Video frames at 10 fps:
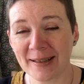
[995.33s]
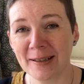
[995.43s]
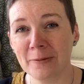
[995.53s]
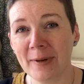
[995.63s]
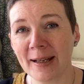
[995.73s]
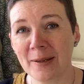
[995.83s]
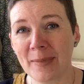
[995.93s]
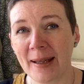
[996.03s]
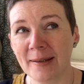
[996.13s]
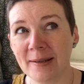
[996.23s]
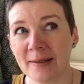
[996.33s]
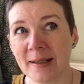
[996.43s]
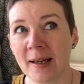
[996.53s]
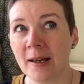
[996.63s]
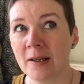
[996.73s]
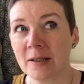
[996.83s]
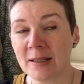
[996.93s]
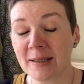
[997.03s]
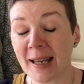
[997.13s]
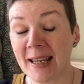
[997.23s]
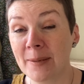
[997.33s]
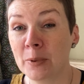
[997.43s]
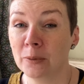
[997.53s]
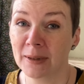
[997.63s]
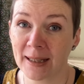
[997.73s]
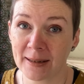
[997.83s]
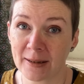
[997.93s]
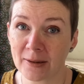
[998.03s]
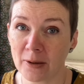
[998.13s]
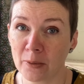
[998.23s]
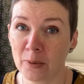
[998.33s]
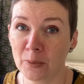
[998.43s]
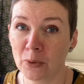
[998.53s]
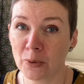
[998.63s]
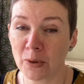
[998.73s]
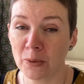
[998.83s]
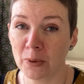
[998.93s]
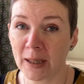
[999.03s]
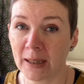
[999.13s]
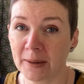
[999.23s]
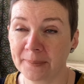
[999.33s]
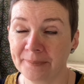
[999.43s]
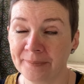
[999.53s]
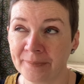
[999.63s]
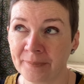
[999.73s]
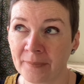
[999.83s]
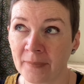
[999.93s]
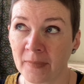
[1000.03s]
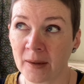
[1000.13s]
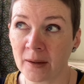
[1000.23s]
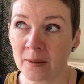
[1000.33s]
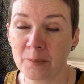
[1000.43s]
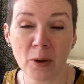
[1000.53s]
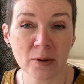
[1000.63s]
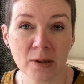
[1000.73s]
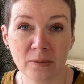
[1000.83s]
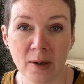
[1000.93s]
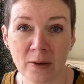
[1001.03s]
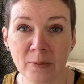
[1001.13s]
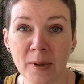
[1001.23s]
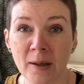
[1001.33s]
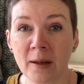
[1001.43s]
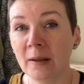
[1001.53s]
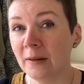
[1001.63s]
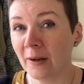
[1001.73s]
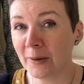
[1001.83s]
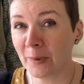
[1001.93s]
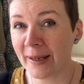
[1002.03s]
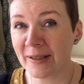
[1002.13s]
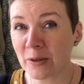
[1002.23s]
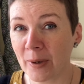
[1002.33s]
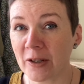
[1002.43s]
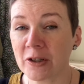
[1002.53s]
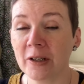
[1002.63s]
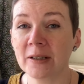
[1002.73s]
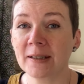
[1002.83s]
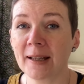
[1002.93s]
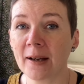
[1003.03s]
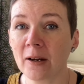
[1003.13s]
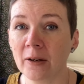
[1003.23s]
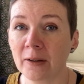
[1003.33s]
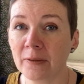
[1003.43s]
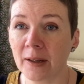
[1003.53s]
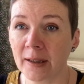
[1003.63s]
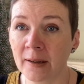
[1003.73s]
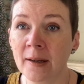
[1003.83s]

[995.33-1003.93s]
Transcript: It recommends stable knits, so we're more talking pontoroma, lightweight sweatshirting, that kind of thing.